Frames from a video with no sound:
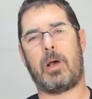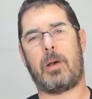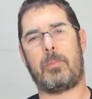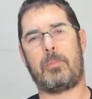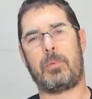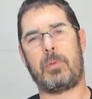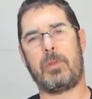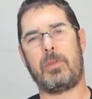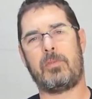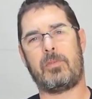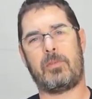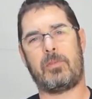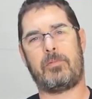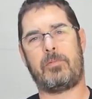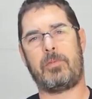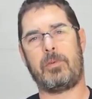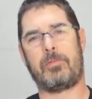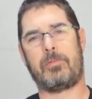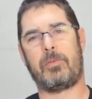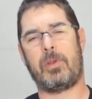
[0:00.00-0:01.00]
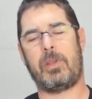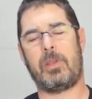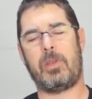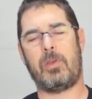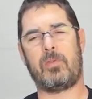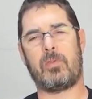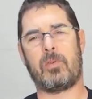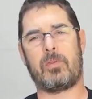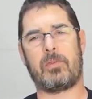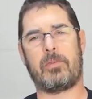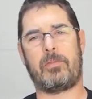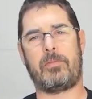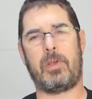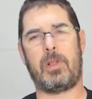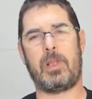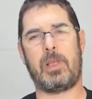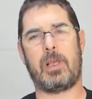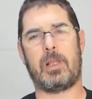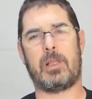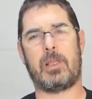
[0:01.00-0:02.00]
please feel free to use those
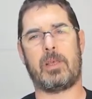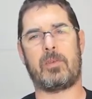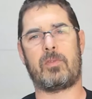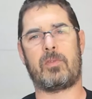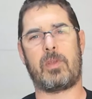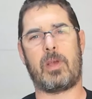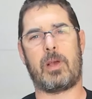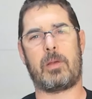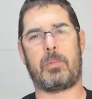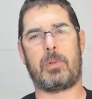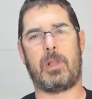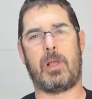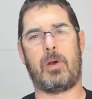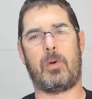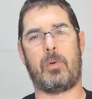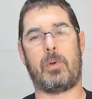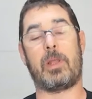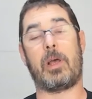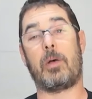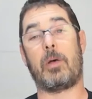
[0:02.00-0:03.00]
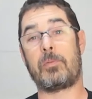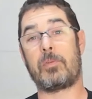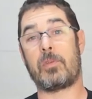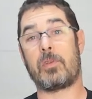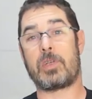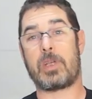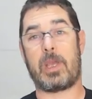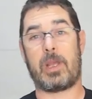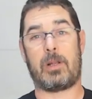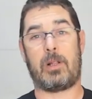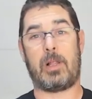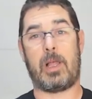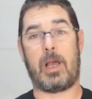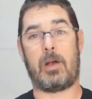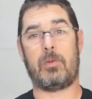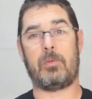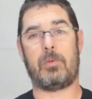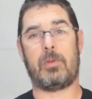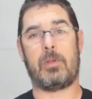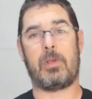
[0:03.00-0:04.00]
affiliate links down below. It helps the channel
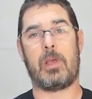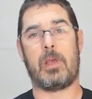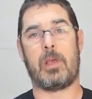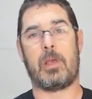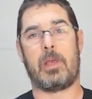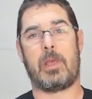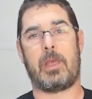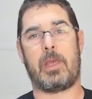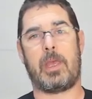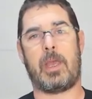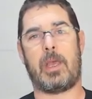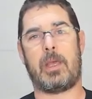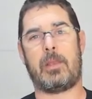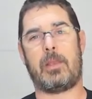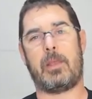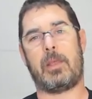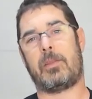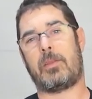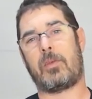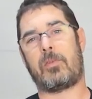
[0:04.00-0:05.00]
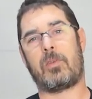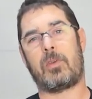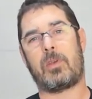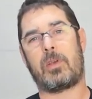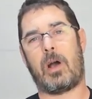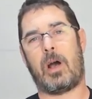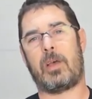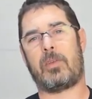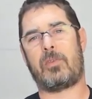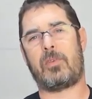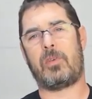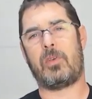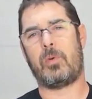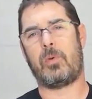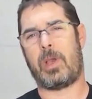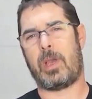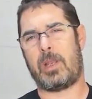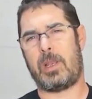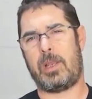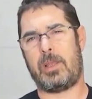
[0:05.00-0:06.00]
out and it doesn't cost
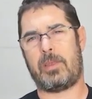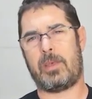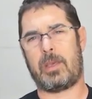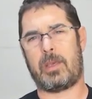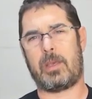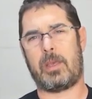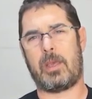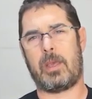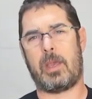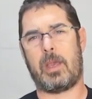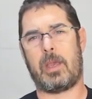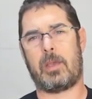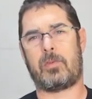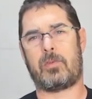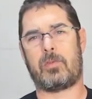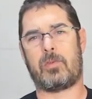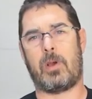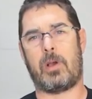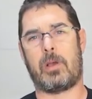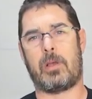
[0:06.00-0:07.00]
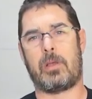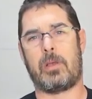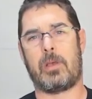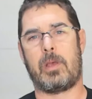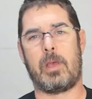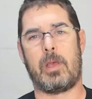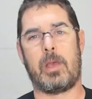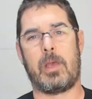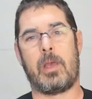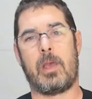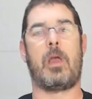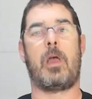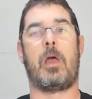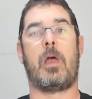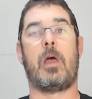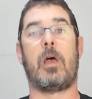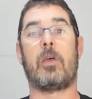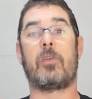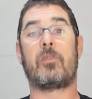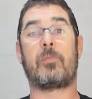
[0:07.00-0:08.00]
you anything extra.
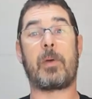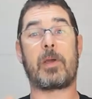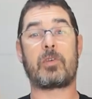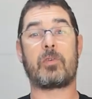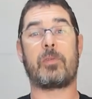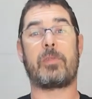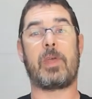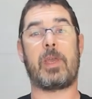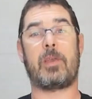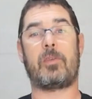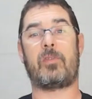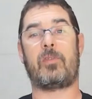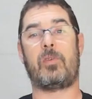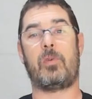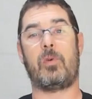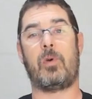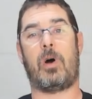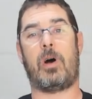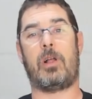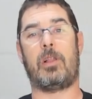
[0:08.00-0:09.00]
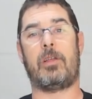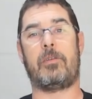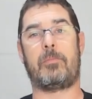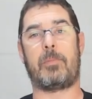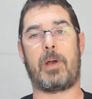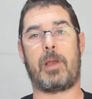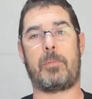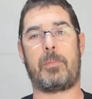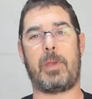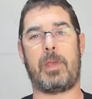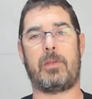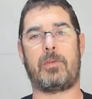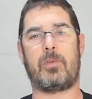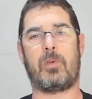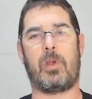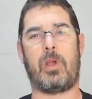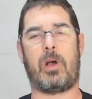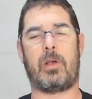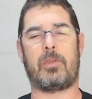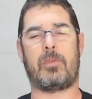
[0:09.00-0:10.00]
Special thanks to all of my
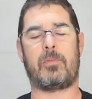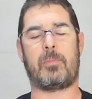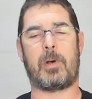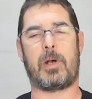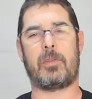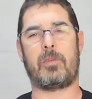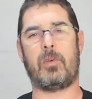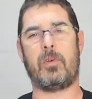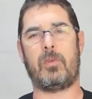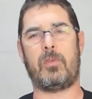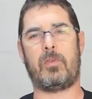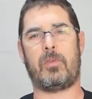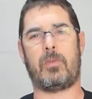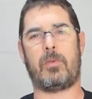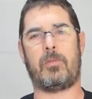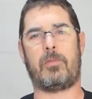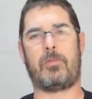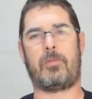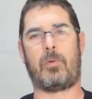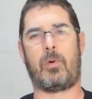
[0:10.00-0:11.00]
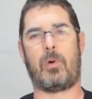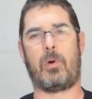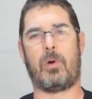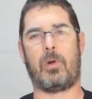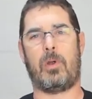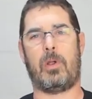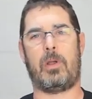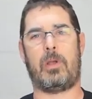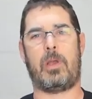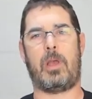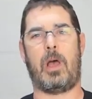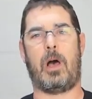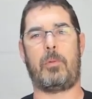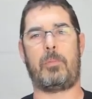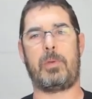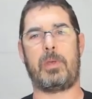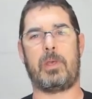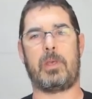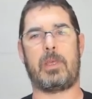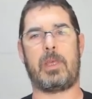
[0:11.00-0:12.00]
Patreon sponsors for
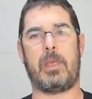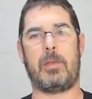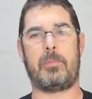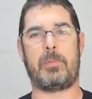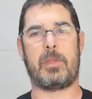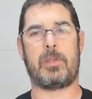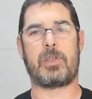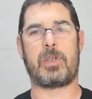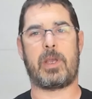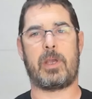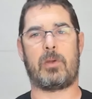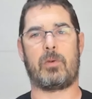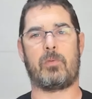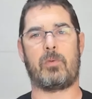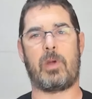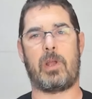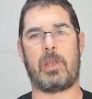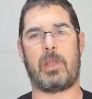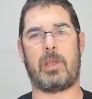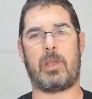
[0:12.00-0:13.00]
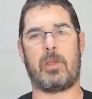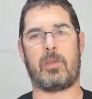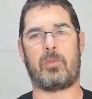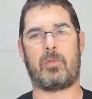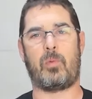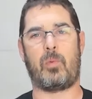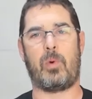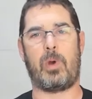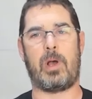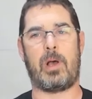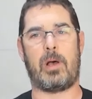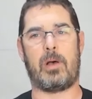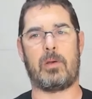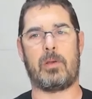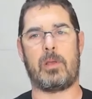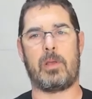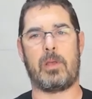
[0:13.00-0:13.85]
helping keep the channel running as well.